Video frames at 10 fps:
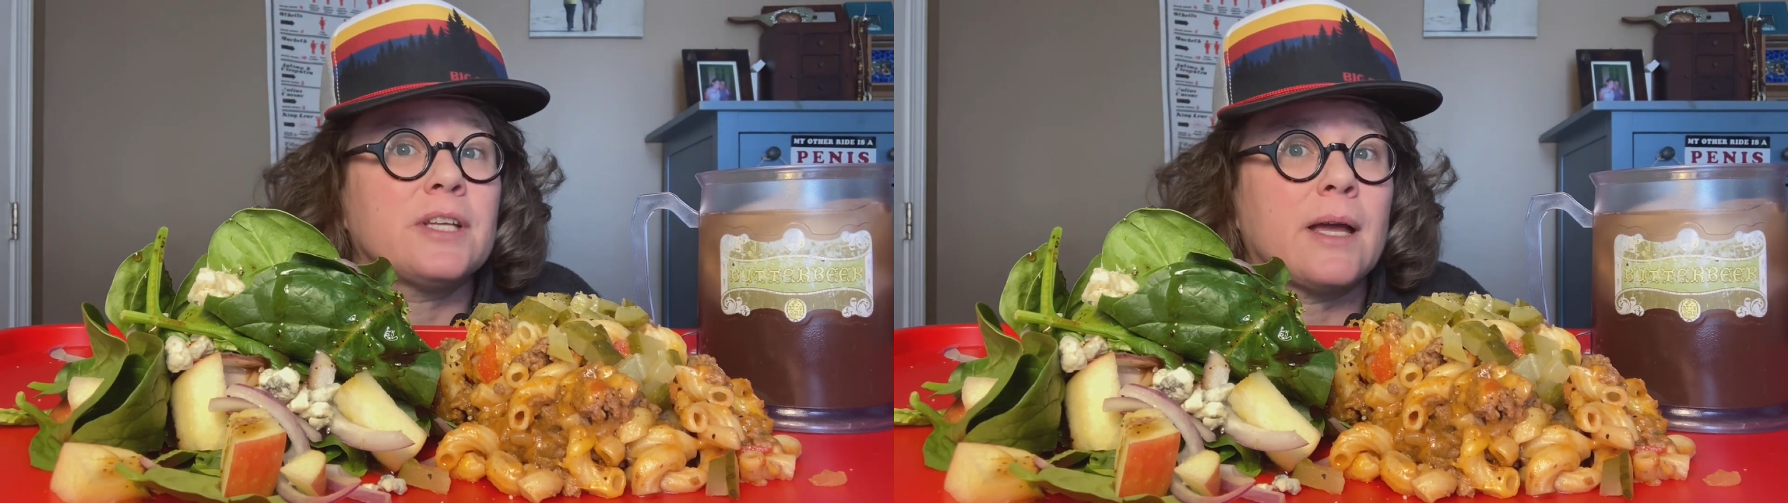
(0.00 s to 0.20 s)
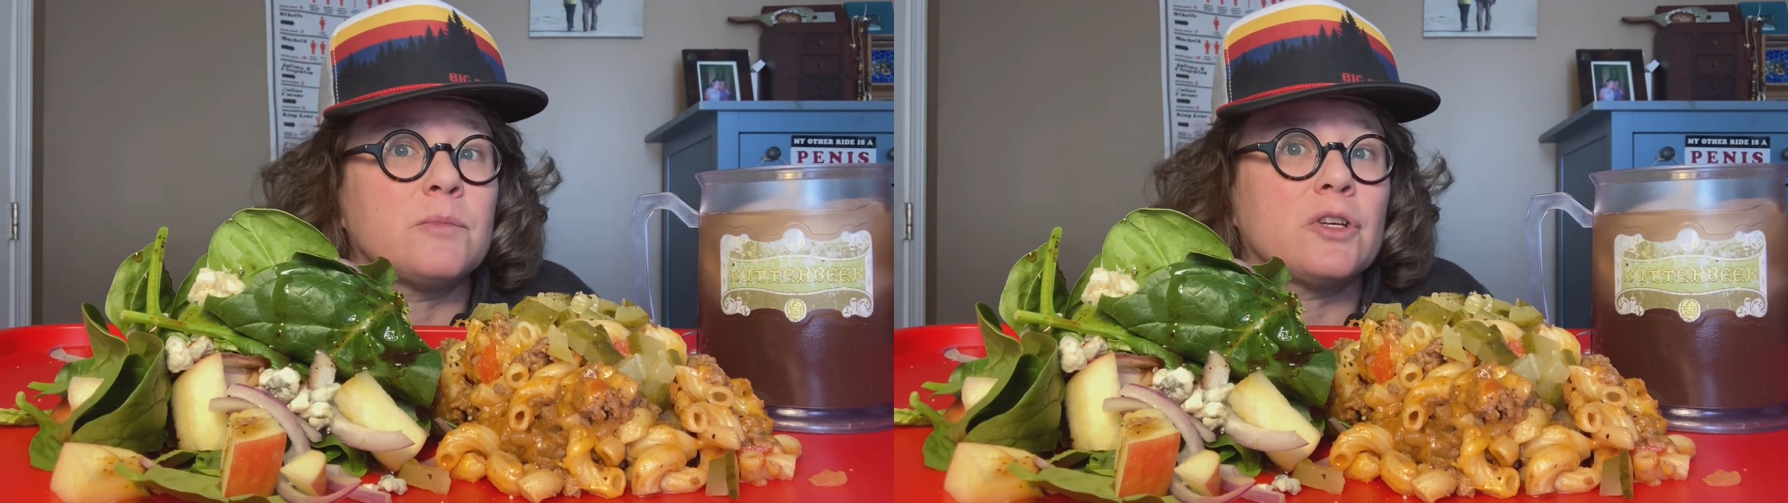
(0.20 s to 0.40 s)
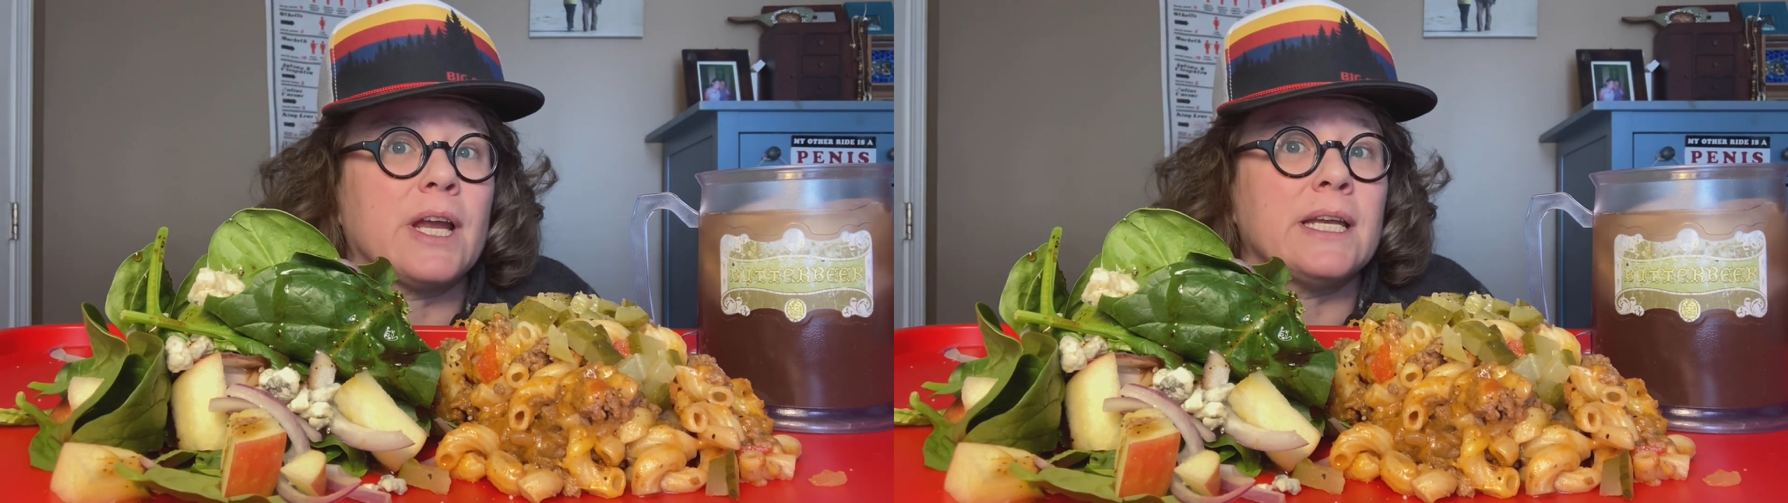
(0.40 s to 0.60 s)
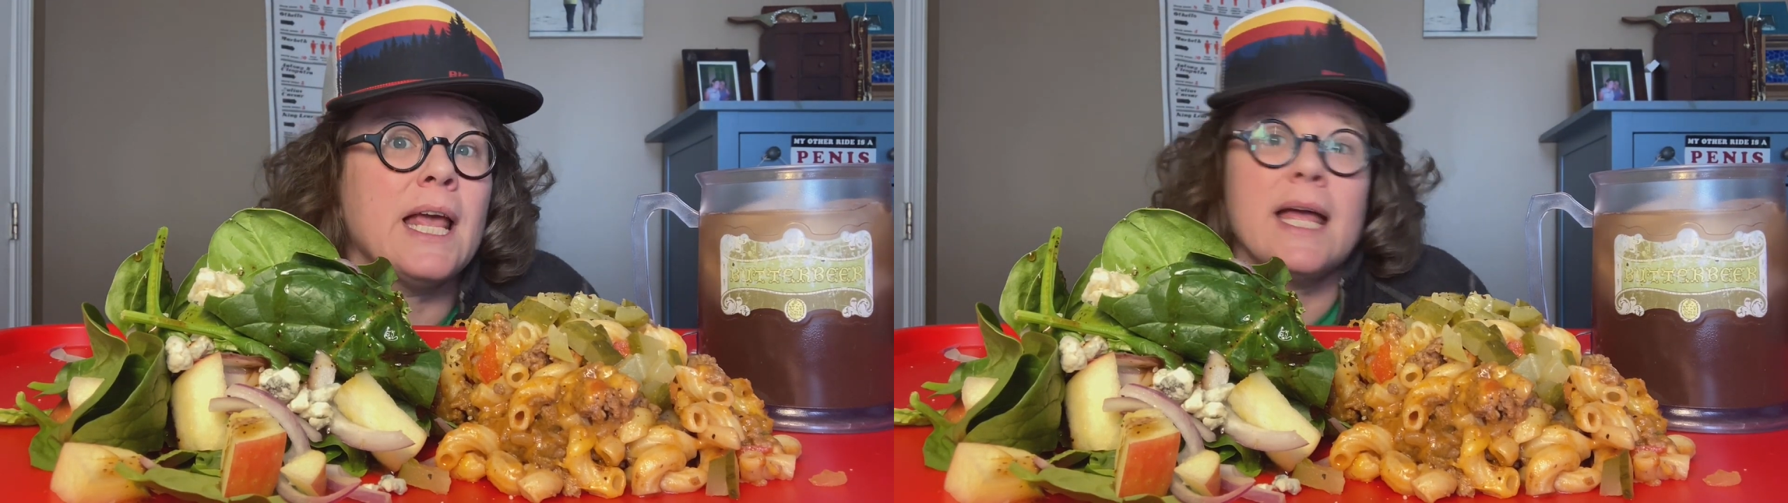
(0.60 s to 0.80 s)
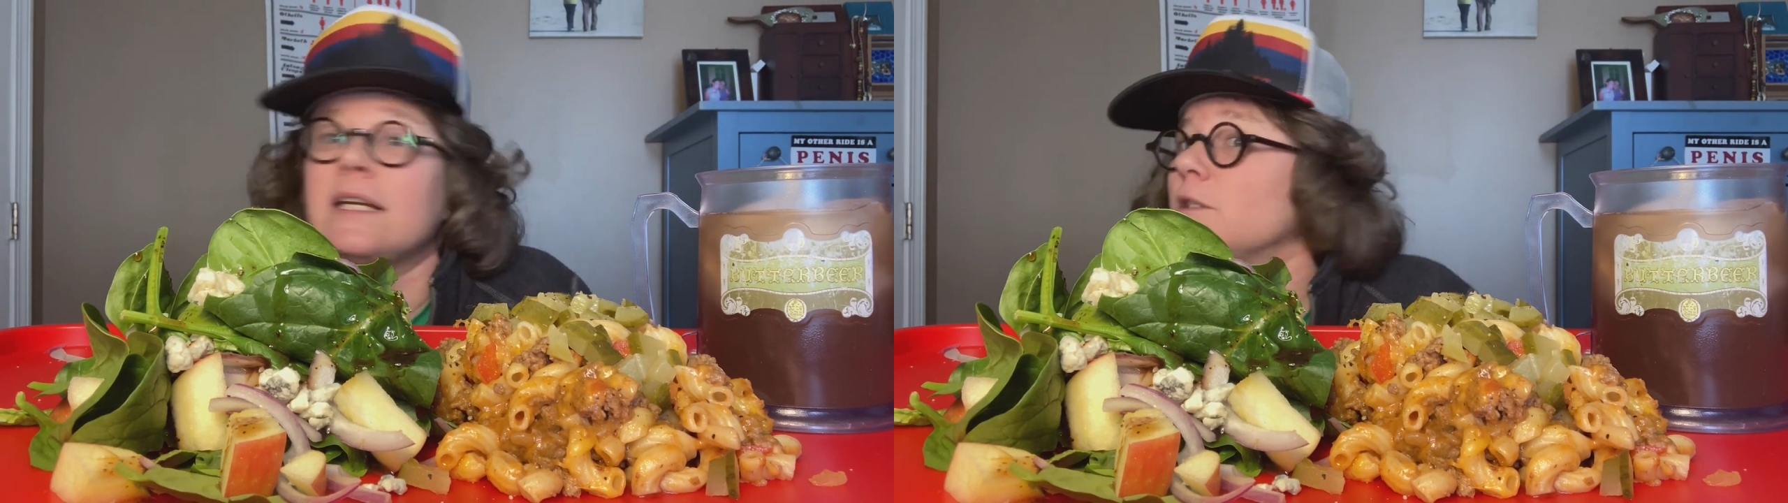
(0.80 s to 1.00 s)
time train,
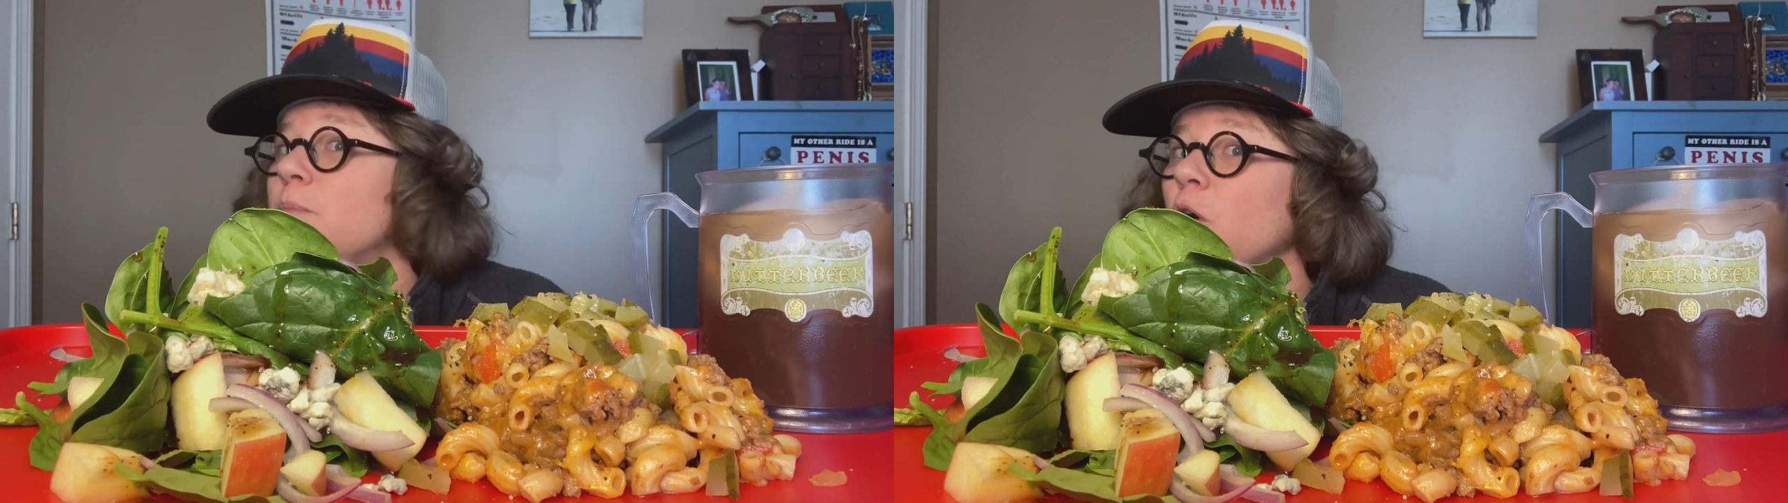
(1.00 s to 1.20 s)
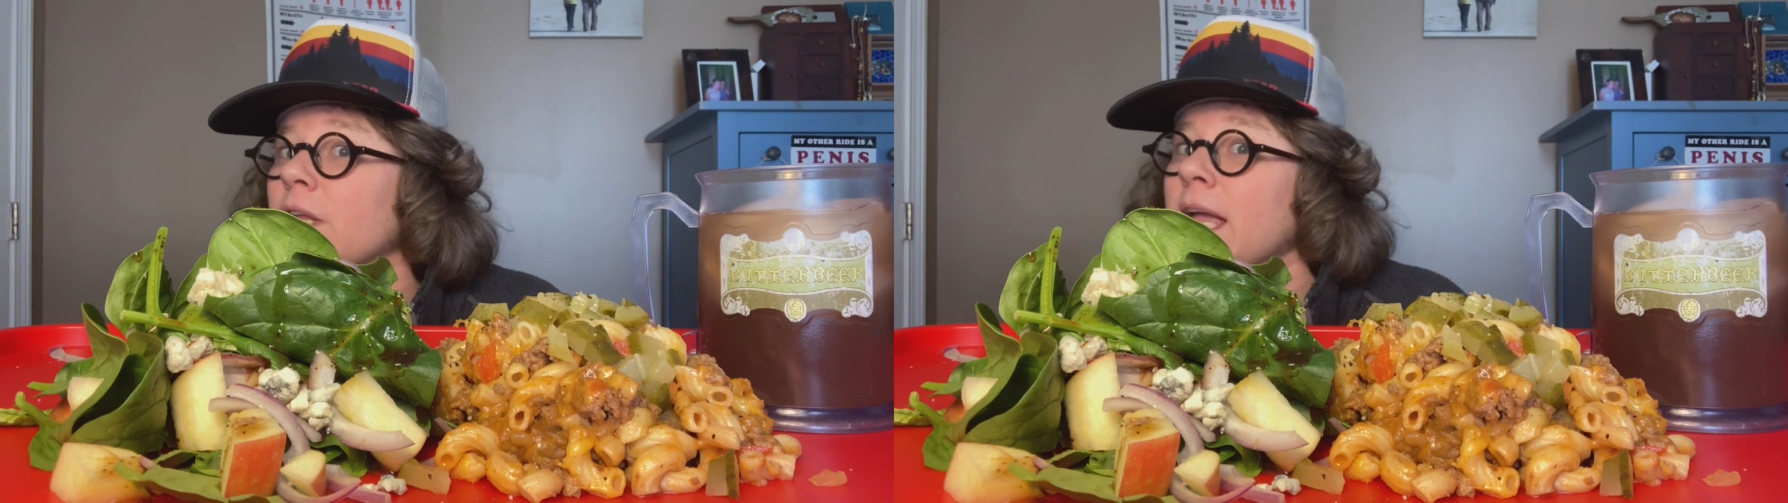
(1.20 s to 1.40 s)
and it's pulling